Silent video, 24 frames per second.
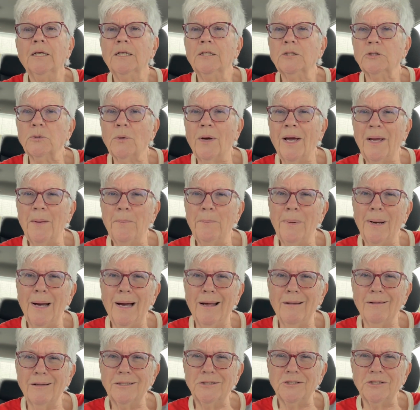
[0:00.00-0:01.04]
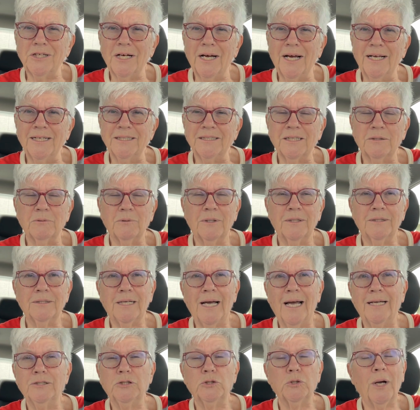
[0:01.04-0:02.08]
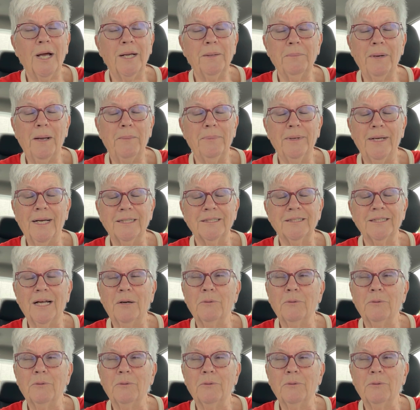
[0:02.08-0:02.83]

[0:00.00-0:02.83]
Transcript: So I apologize. I tried my best.